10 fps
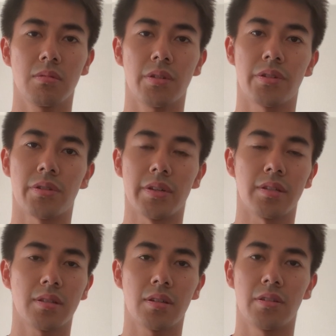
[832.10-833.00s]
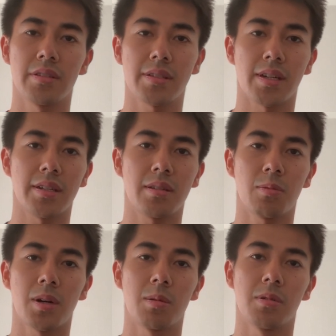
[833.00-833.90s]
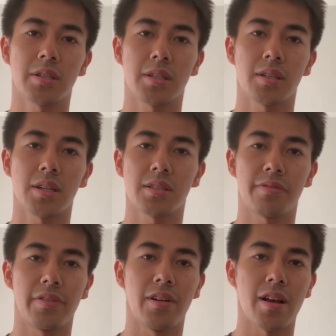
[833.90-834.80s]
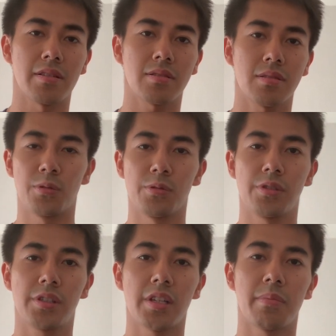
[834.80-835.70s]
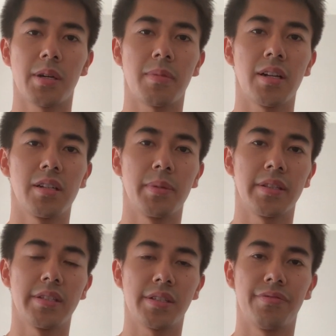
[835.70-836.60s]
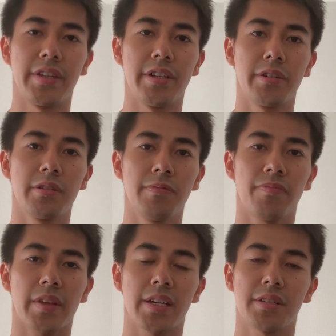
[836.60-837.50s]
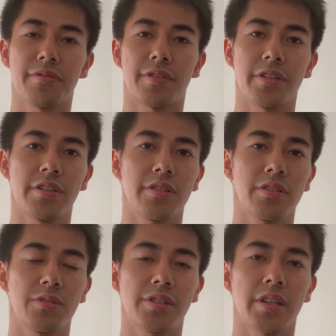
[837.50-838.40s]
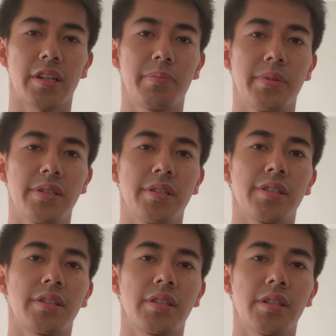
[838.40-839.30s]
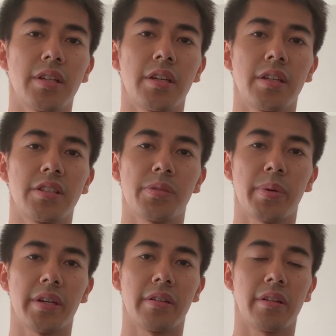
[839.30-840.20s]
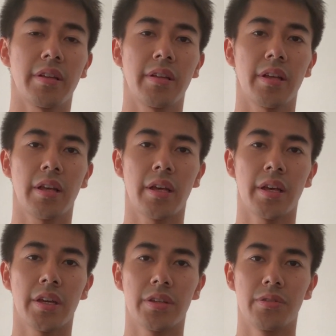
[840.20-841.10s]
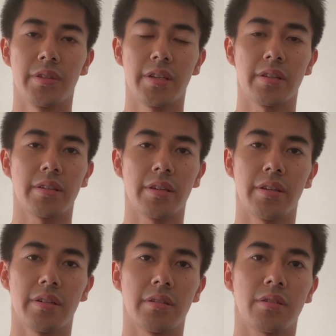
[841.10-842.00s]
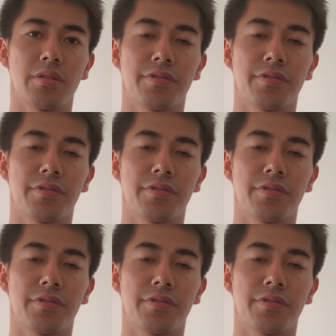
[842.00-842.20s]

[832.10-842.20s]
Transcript: grow it on the side while working as a freelance. To sum up a little bit this video, as a foreigner to start a business in Japan, you need either to